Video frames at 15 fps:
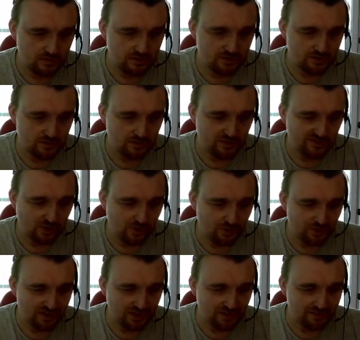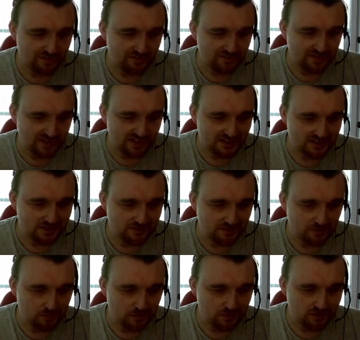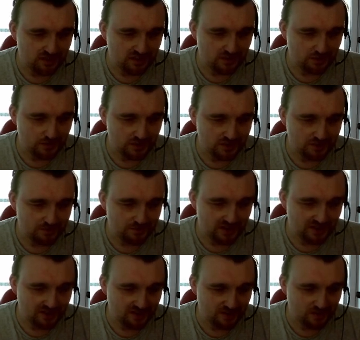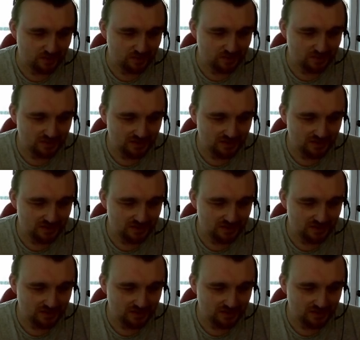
So we've got all the different phases of the moon here, which is pretty cool.